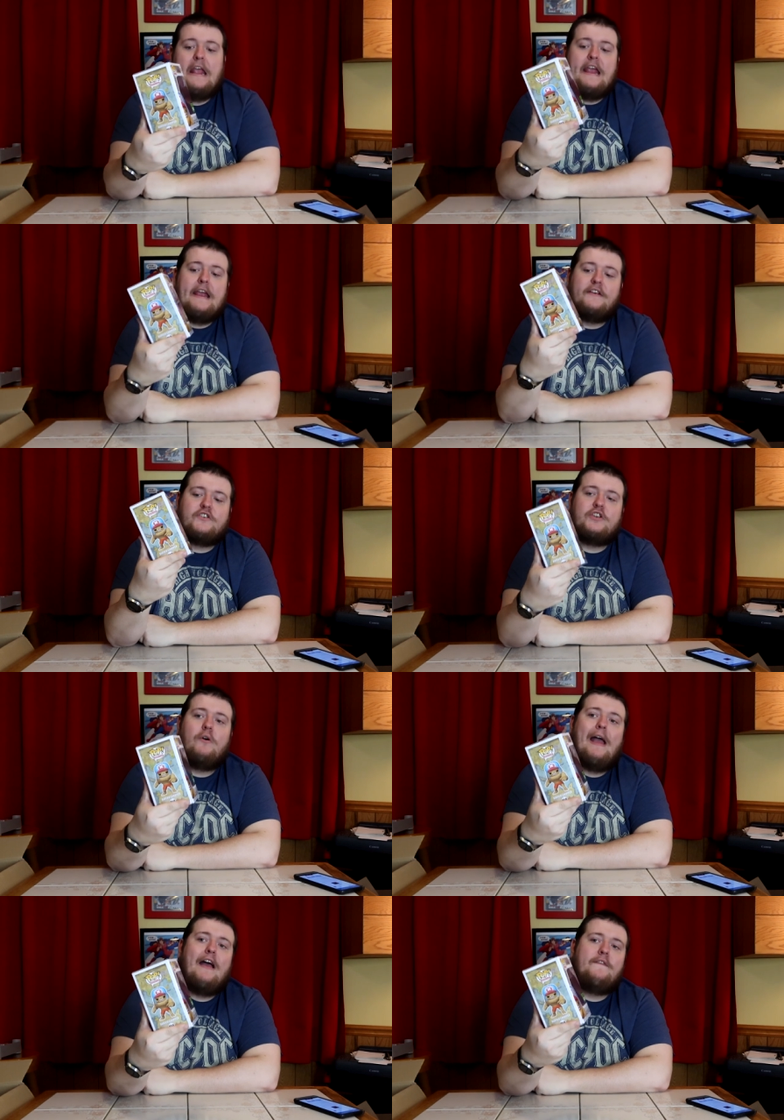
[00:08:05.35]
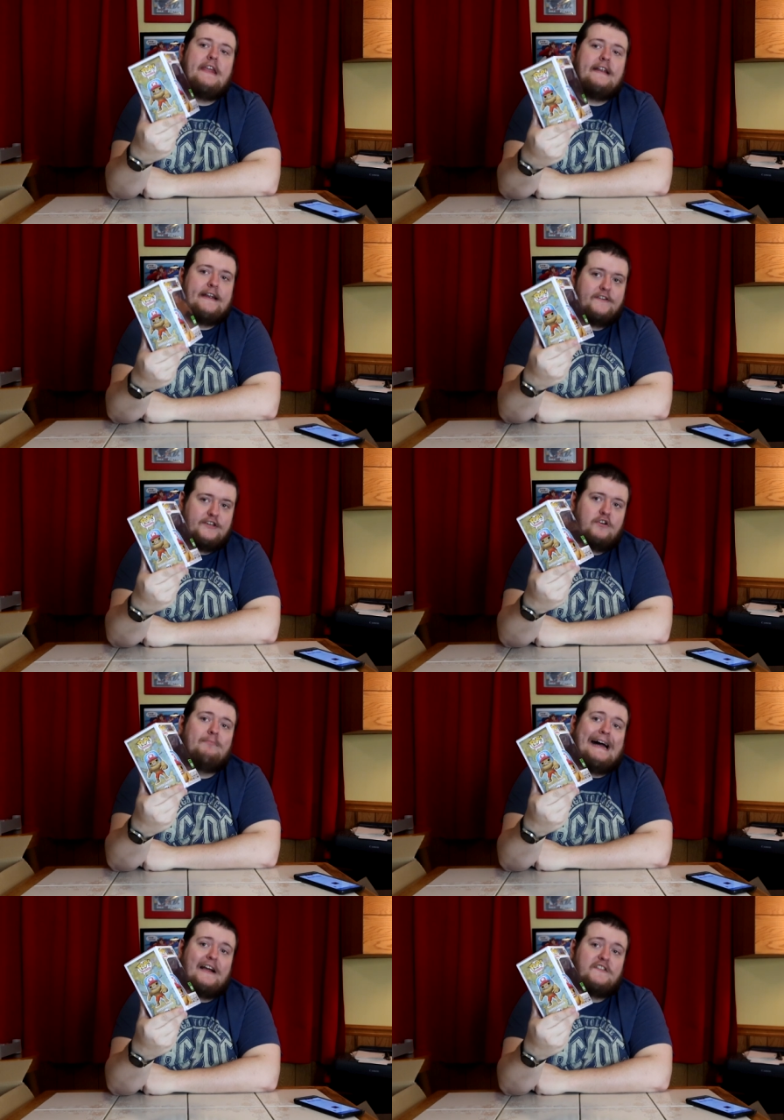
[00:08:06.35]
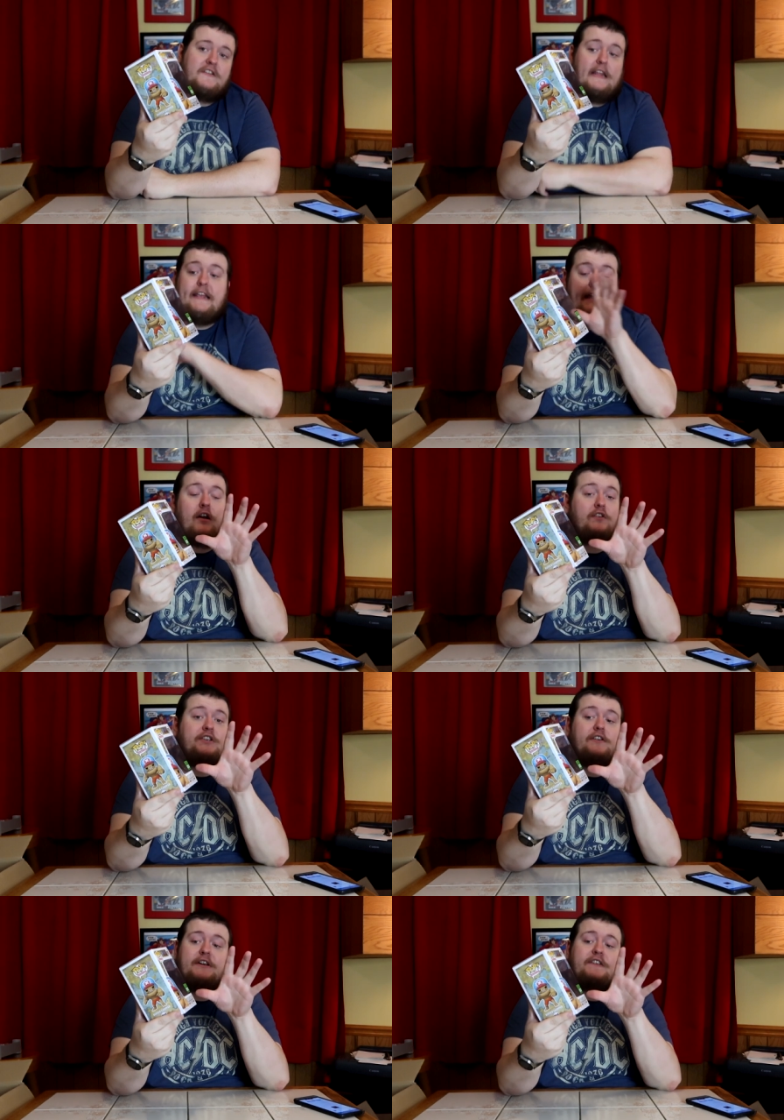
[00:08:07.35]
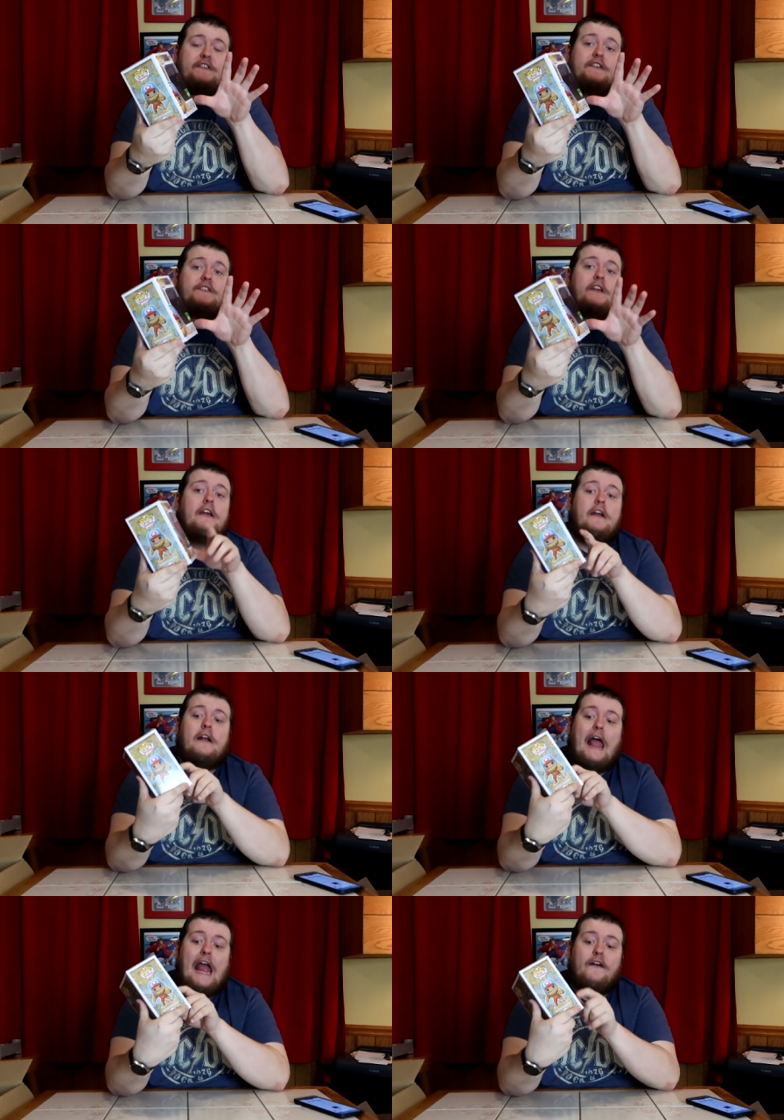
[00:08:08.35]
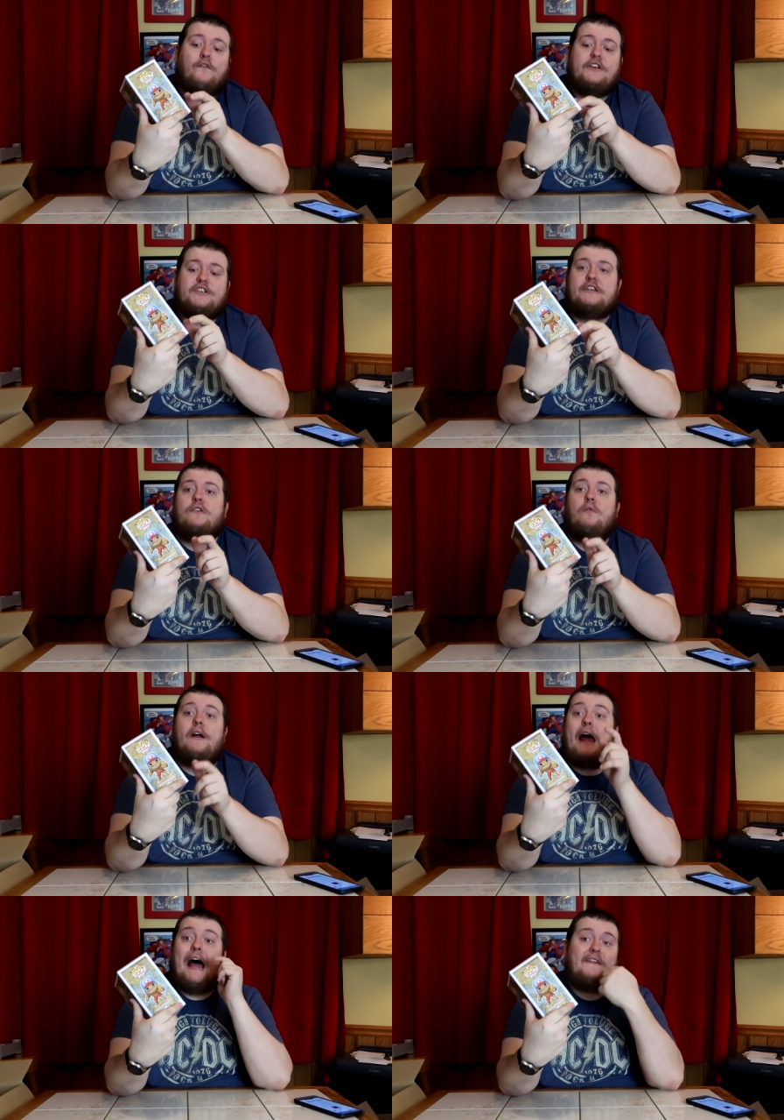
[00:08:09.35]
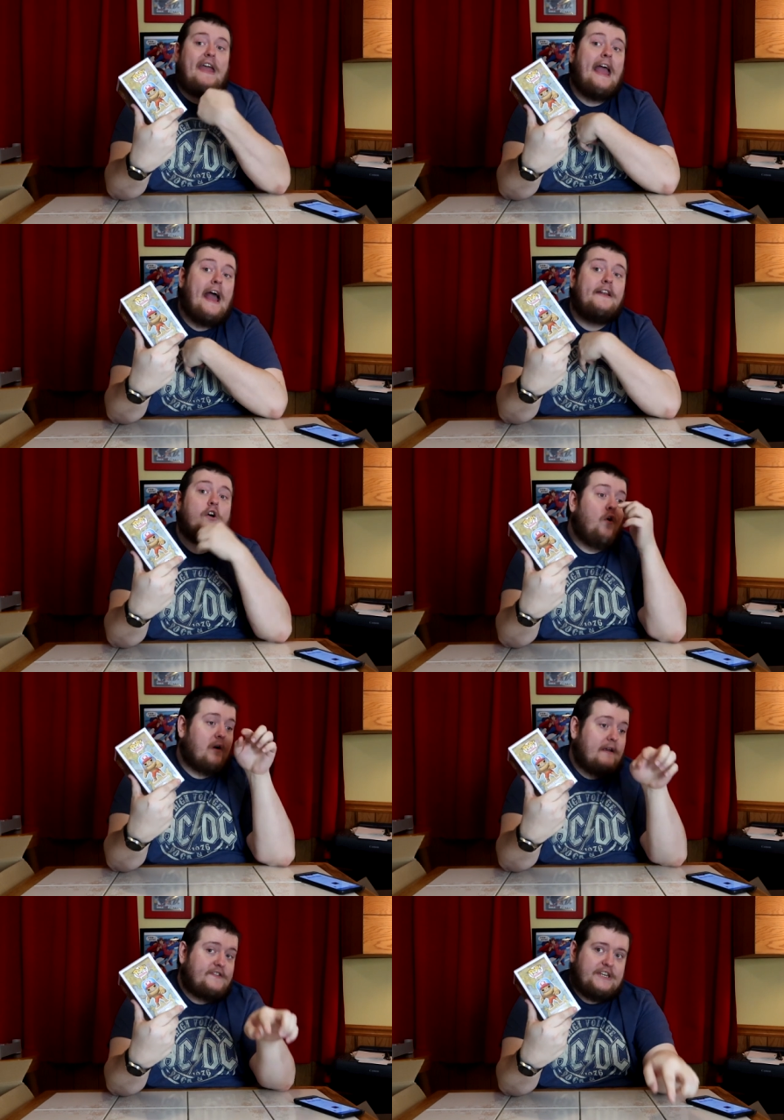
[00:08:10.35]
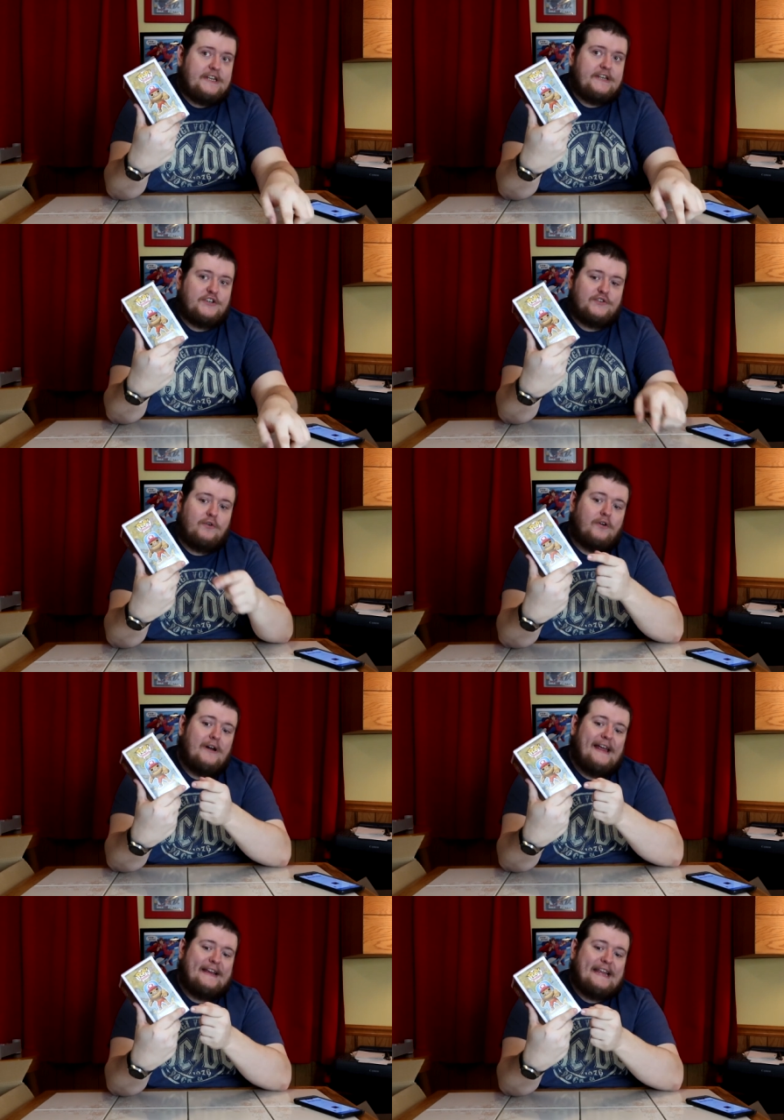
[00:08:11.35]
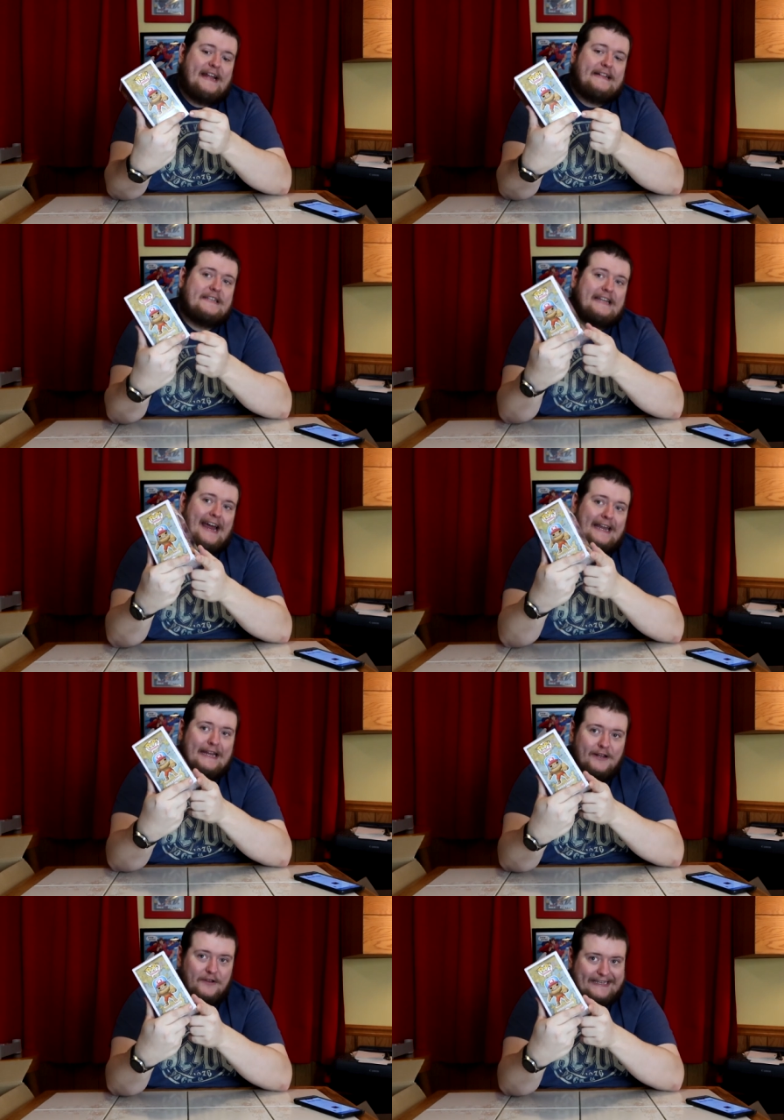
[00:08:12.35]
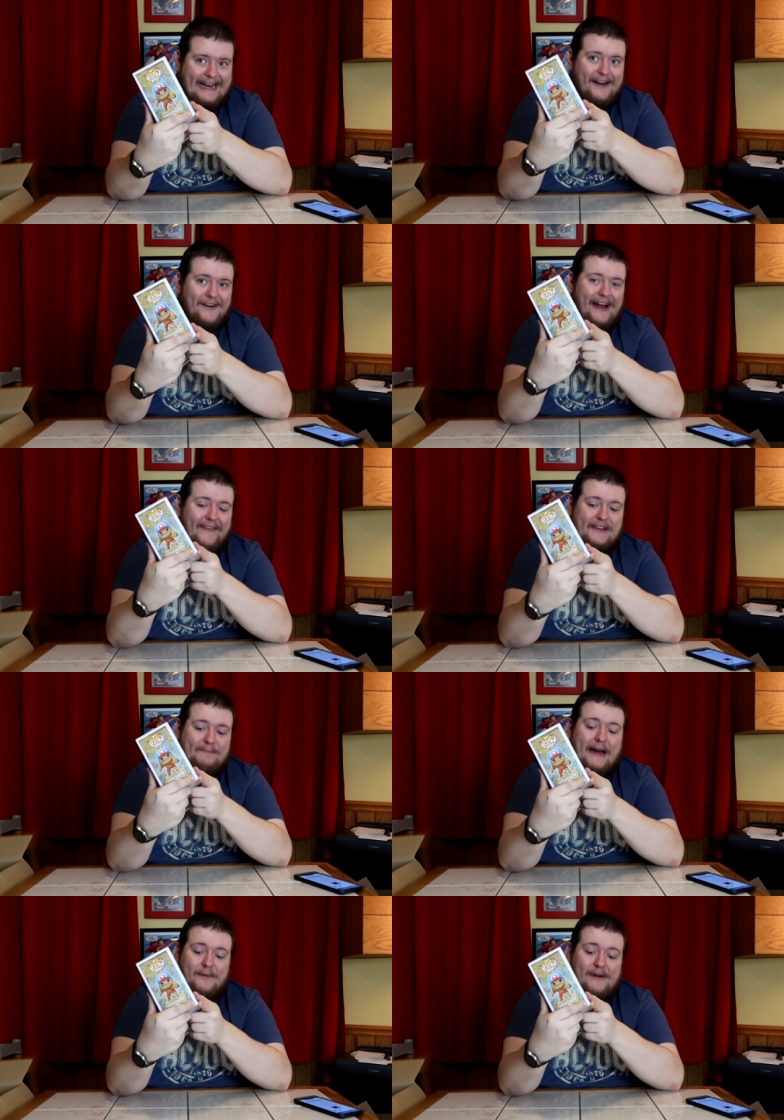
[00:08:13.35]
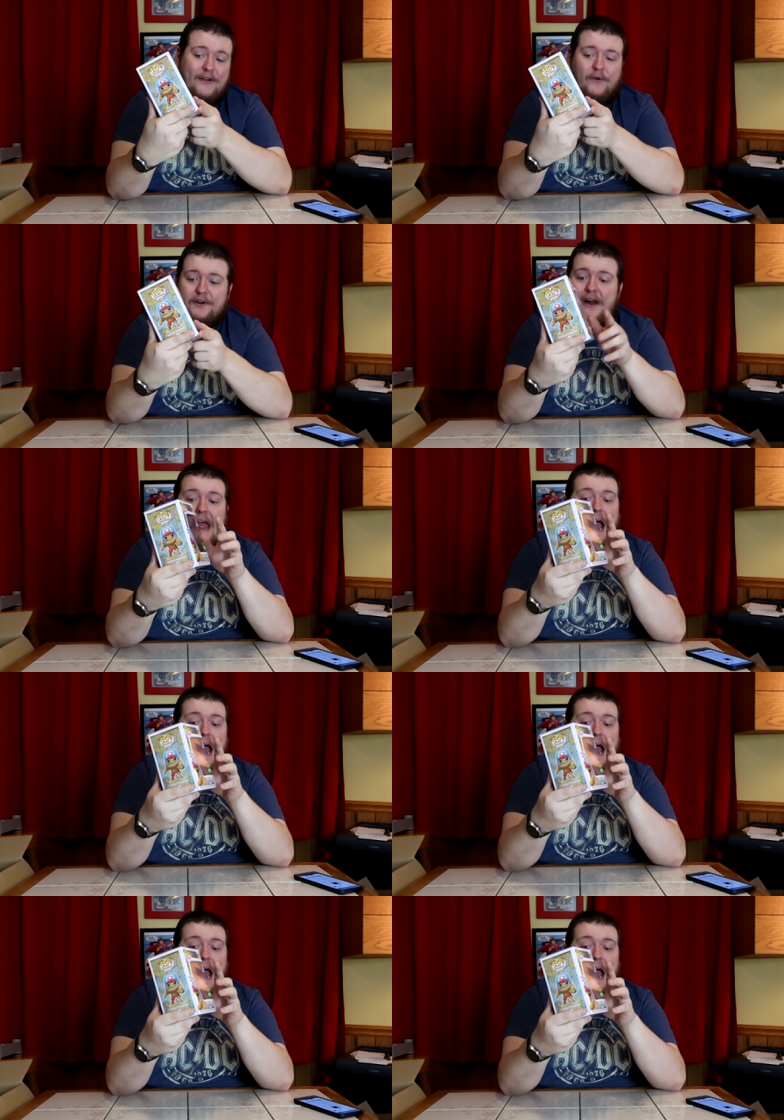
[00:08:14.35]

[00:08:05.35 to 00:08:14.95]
He is so heavy he tears his own box. Like, in all seriousness. Every single one I've had or I've seen in store has had this tiny little tear on this bottom right corner.